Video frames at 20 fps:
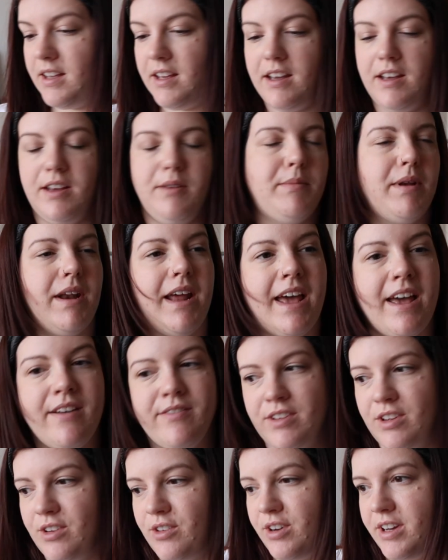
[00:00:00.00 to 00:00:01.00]
And I
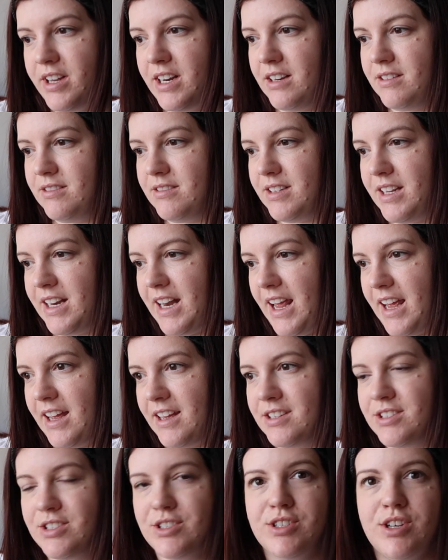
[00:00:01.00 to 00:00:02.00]
haven't got an egg
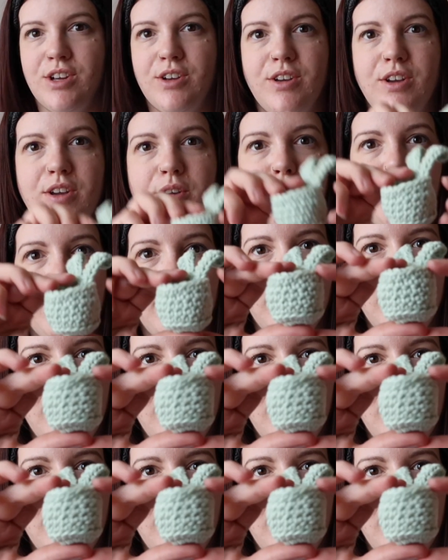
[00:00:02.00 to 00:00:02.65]
to show you, but